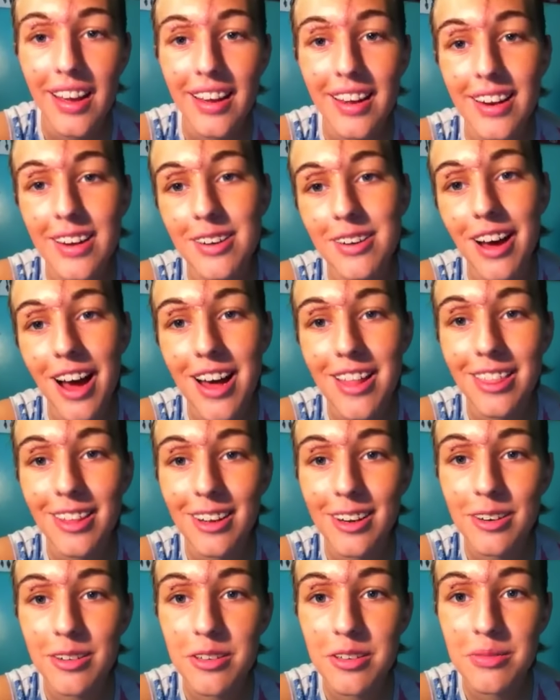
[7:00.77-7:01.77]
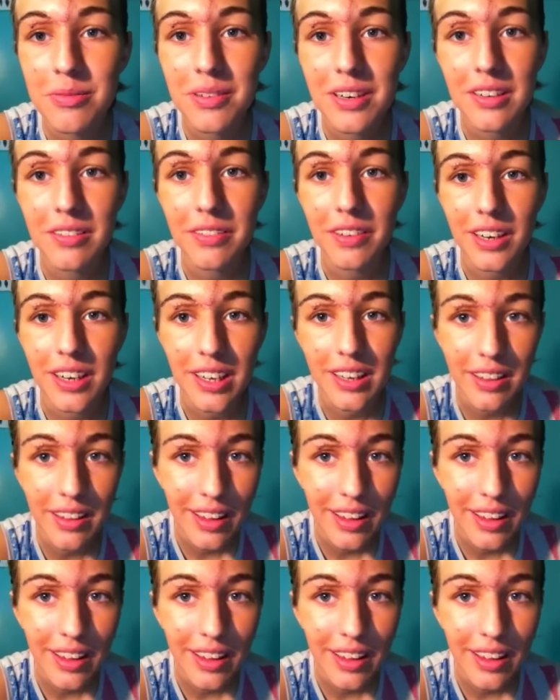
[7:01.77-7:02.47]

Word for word: yeah, I thought it was pretty funny.